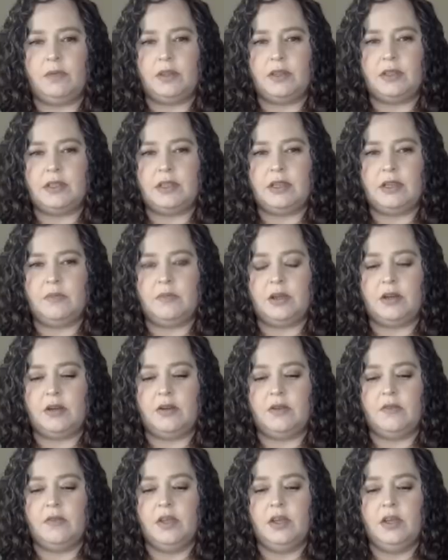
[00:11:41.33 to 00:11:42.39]
to see it better.
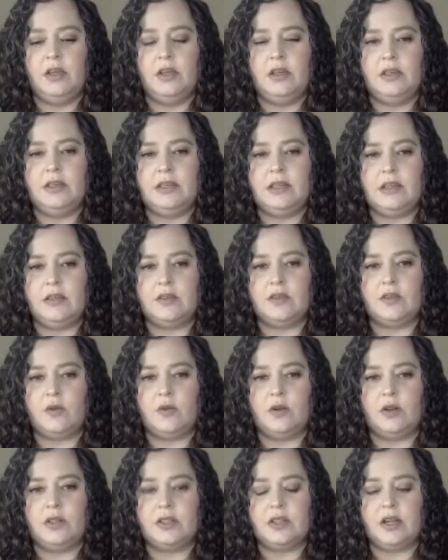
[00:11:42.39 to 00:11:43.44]
See this
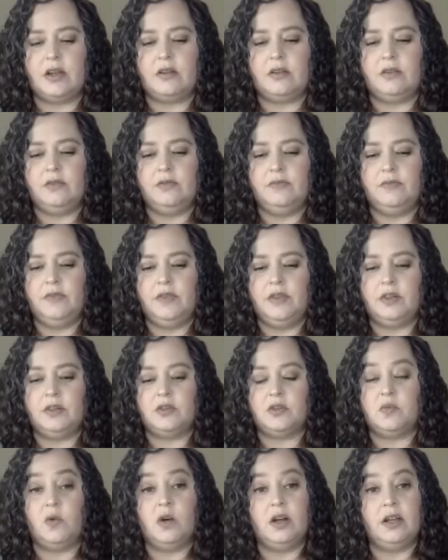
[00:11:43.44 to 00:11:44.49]
horizontal?
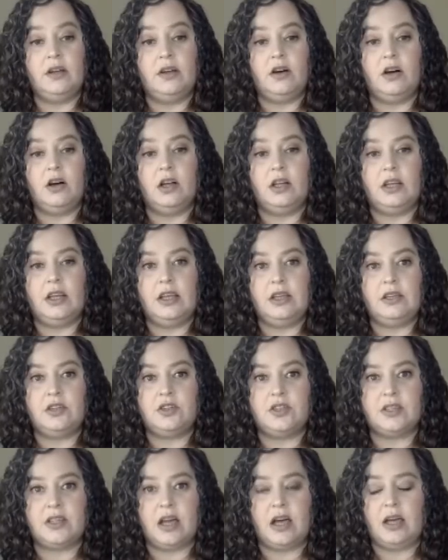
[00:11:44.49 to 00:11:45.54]
There's one on each
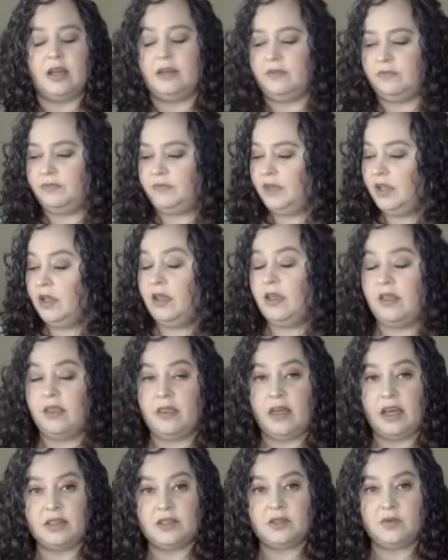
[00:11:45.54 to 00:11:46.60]
side.
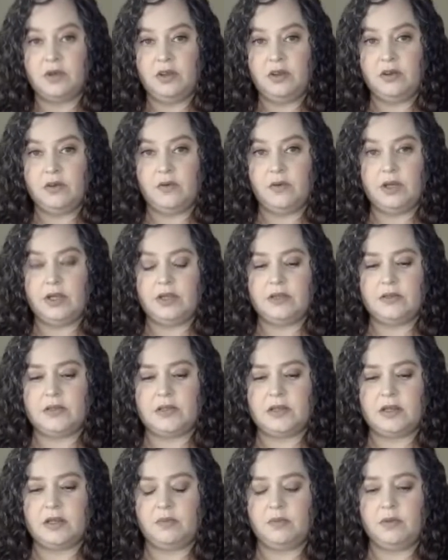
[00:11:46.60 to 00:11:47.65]
That's where you're going to
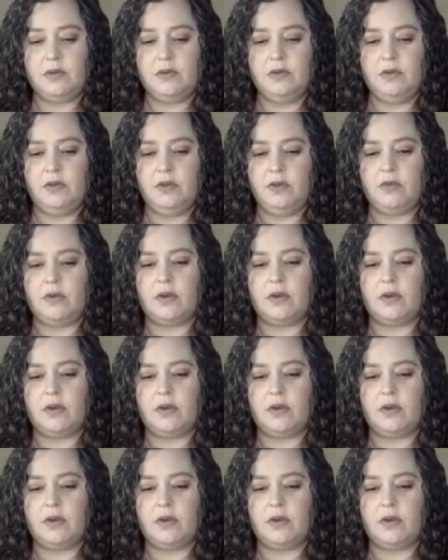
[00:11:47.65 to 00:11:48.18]
snip your